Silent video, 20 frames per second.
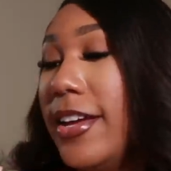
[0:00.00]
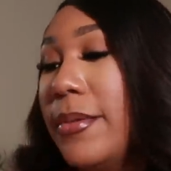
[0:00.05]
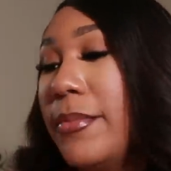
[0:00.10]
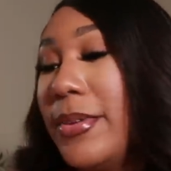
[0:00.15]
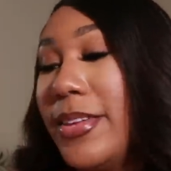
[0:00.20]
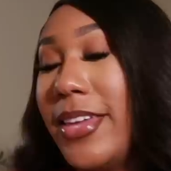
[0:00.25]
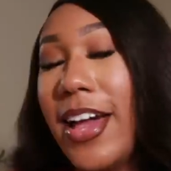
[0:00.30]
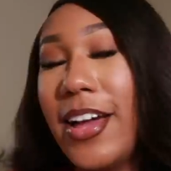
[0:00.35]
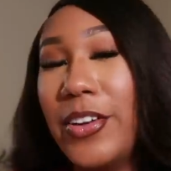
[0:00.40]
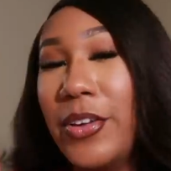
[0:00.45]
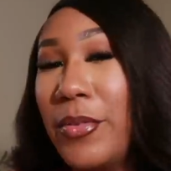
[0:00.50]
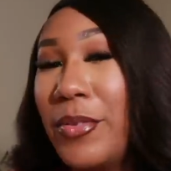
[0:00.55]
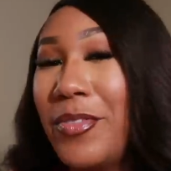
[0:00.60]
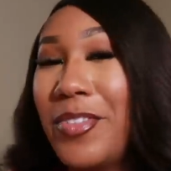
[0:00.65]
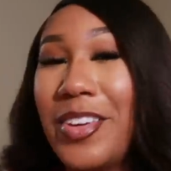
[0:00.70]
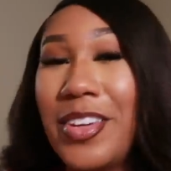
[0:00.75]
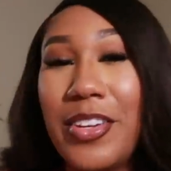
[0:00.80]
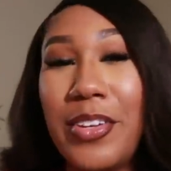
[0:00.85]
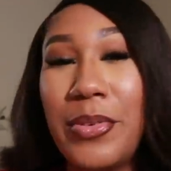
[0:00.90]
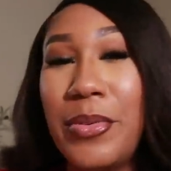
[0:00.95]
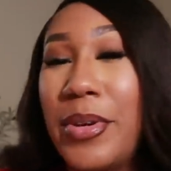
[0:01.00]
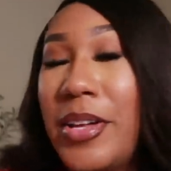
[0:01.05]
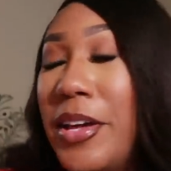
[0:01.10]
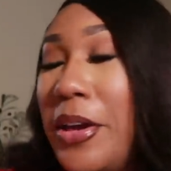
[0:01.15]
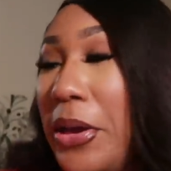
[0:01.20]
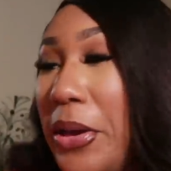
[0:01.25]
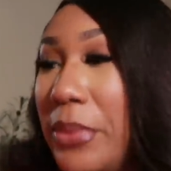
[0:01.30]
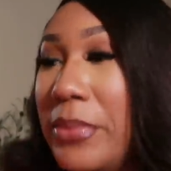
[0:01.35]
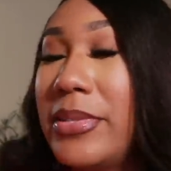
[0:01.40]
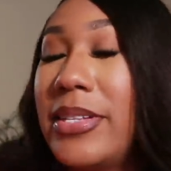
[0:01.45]
But y'all know we finna do it
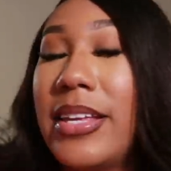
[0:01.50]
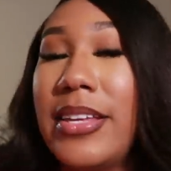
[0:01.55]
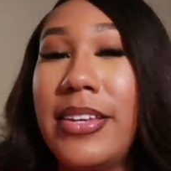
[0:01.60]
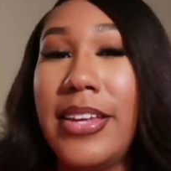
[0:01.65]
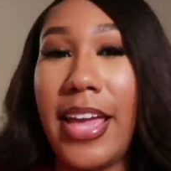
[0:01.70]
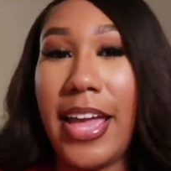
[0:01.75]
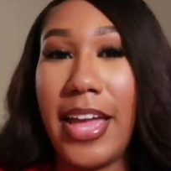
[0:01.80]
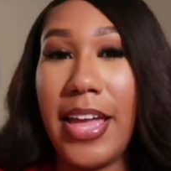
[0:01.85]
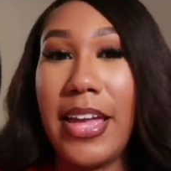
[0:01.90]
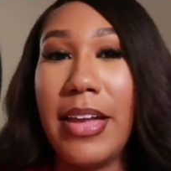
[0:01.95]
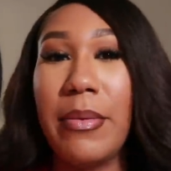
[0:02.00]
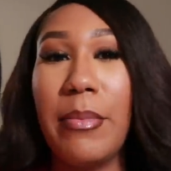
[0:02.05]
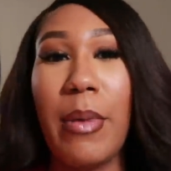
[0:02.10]
up today.